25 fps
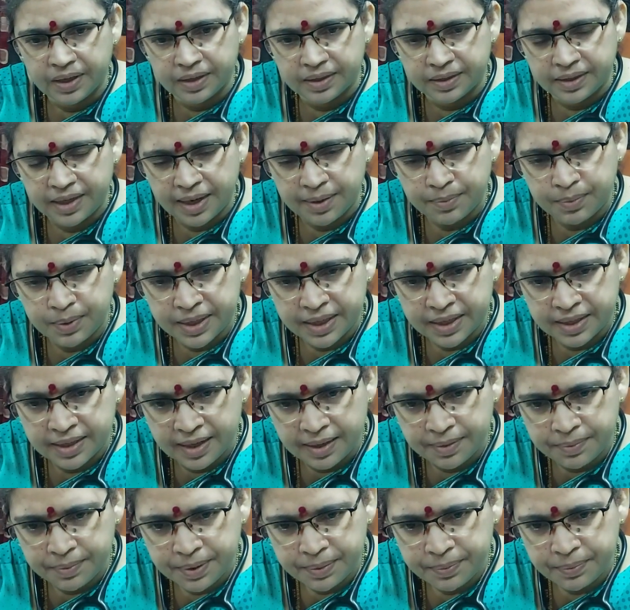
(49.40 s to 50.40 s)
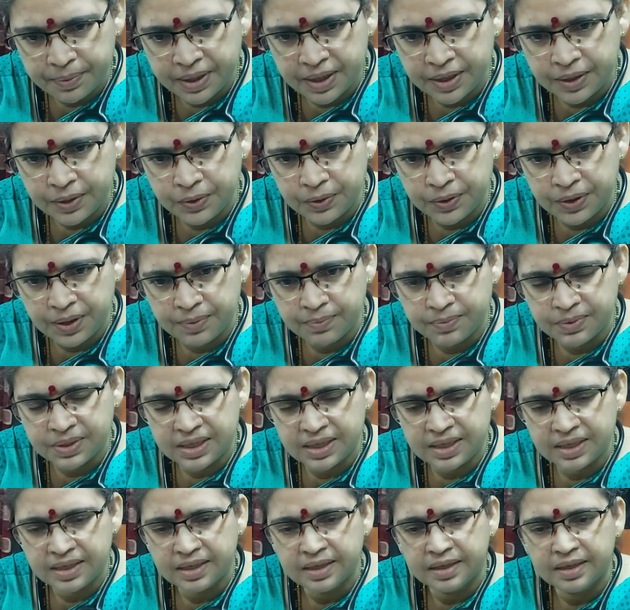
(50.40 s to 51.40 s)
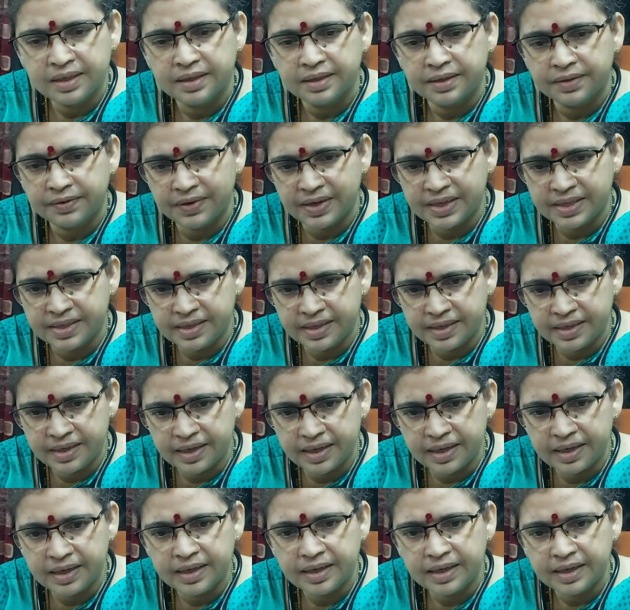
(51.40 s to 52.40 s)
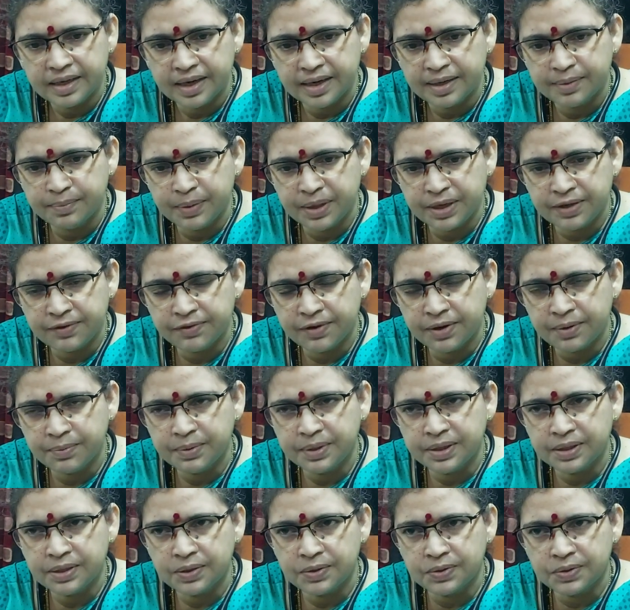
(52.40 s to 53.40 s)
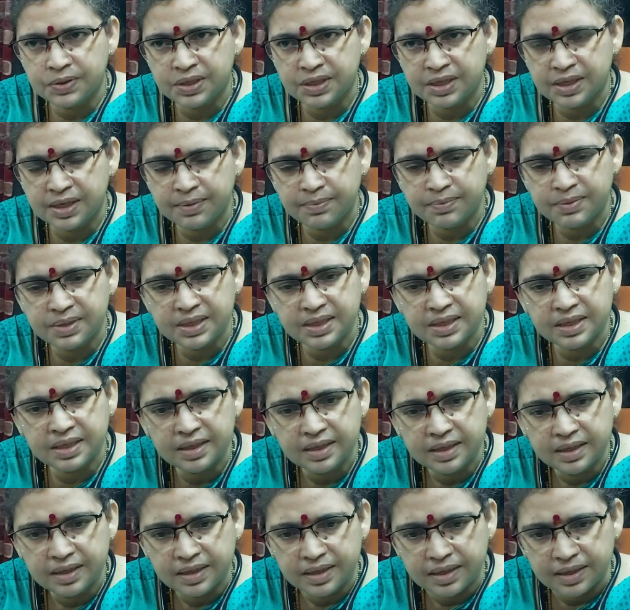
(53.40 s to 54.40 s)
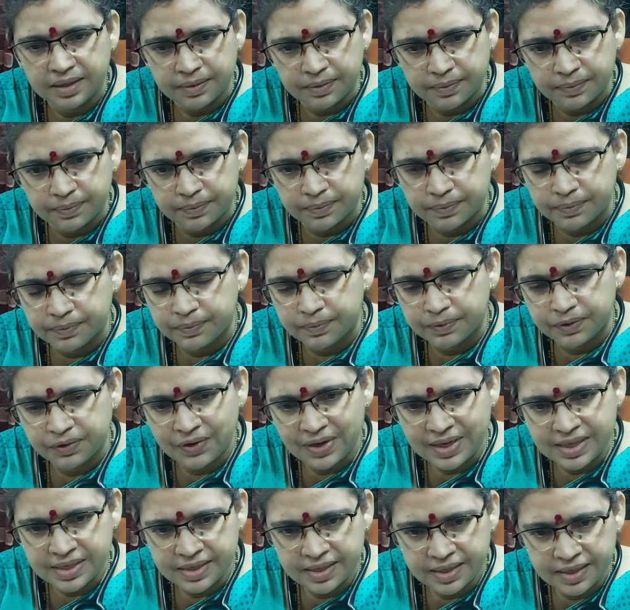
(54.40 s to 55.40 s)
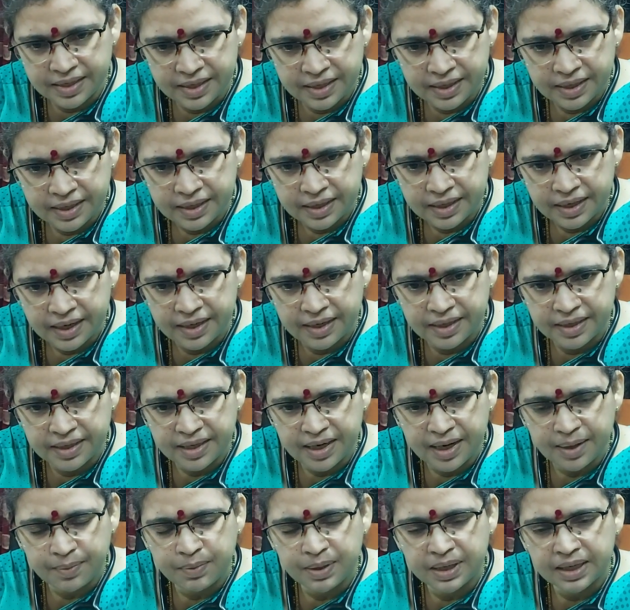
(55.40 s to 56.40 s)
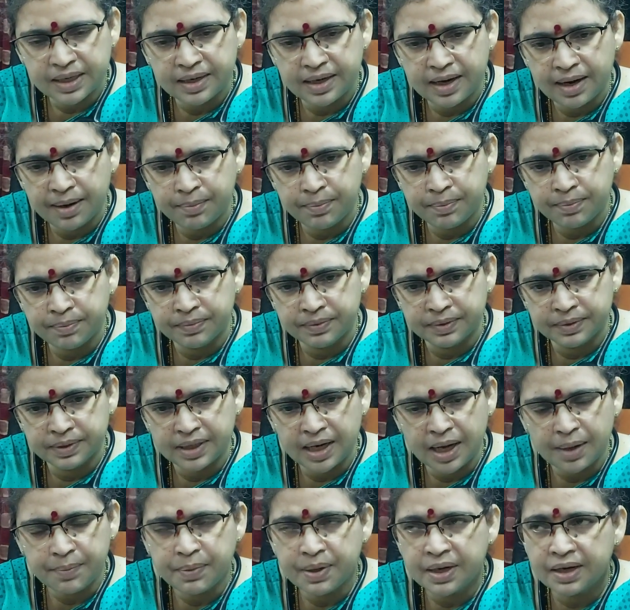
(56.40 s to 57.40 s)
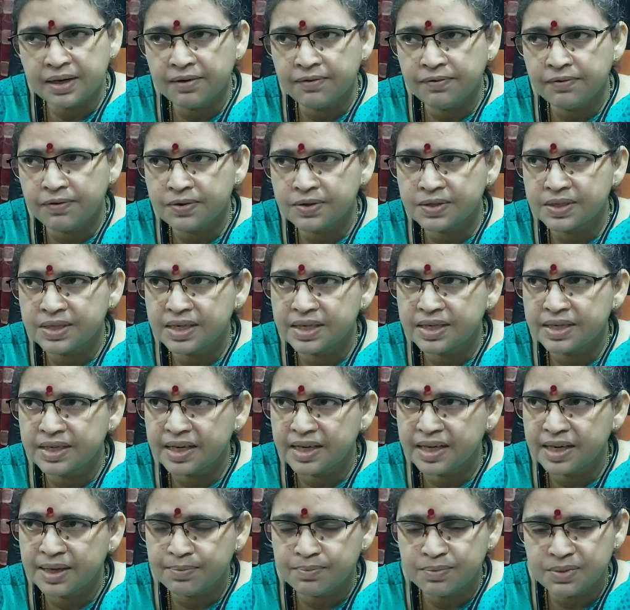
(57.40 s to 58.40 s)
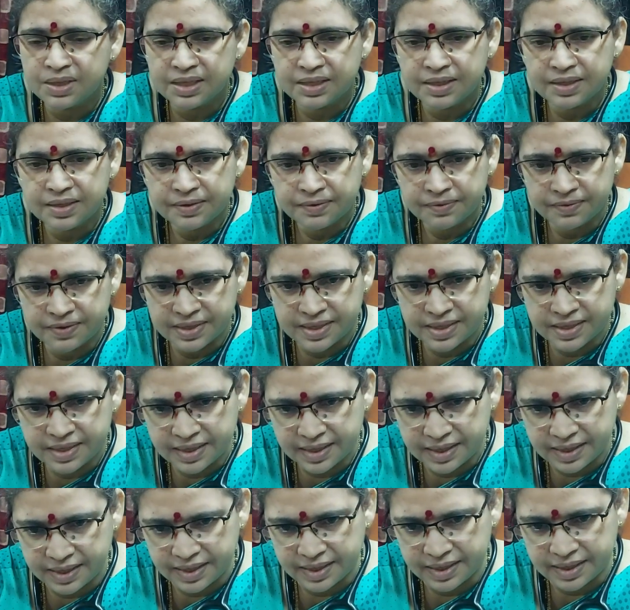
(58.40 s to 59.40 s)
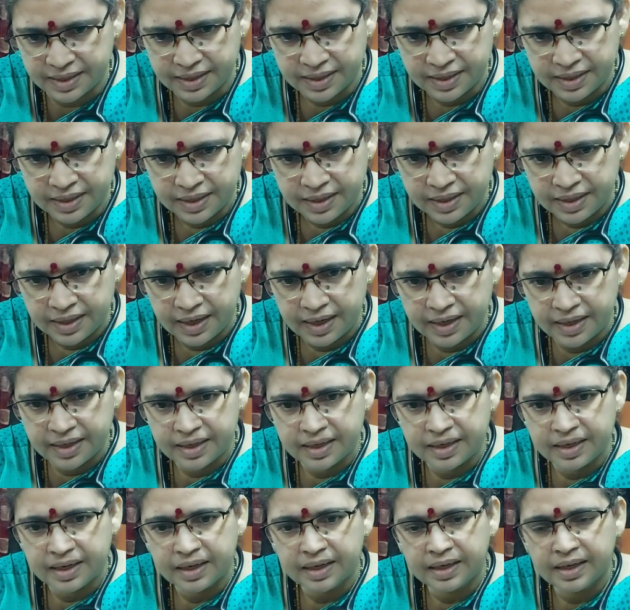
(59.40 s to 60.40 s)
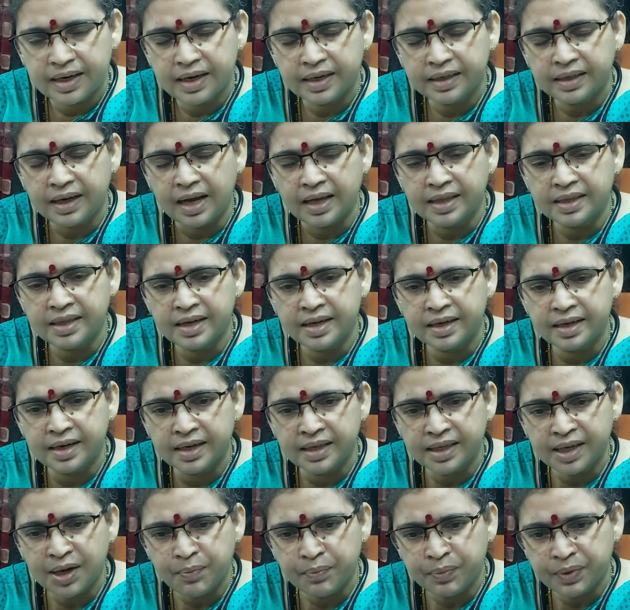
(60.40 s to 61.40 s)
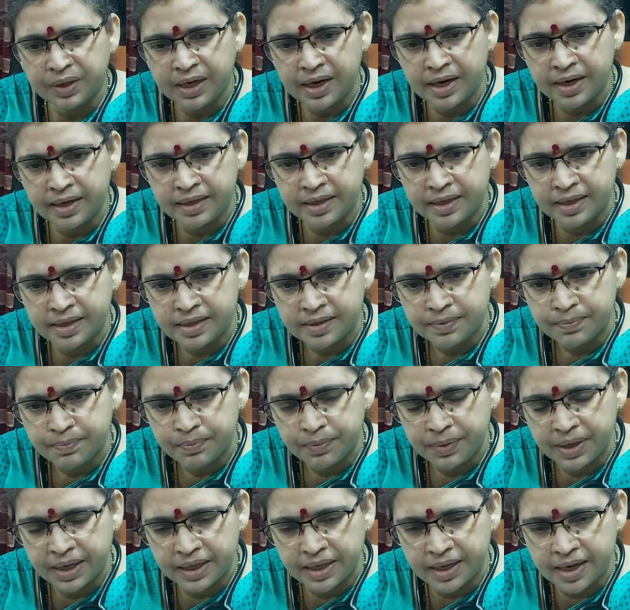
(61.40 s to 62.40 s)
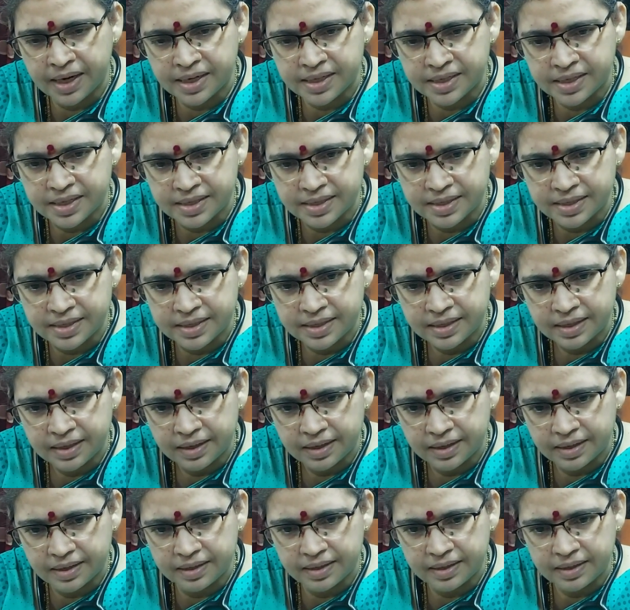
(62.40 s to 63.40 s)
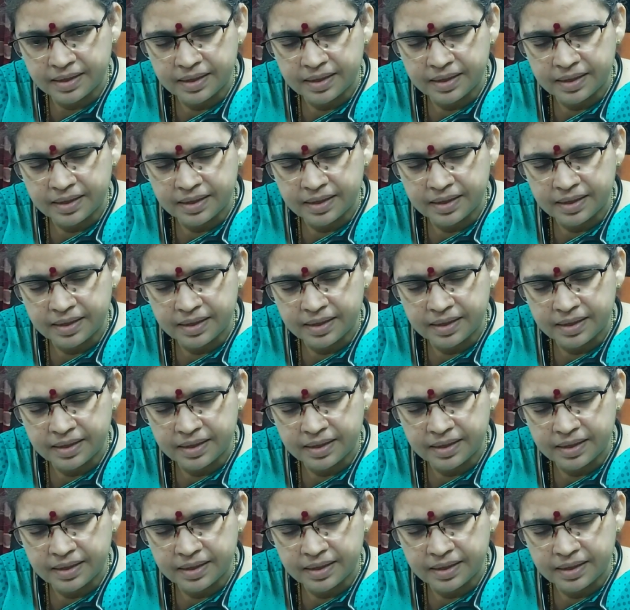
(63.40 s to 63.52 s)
tablet glimepiride 2 mg Ryzodeg and metformin 1000 mg Ryzodeg and tablet dapagliflozin 10 mg once a day. And other concomitant medications are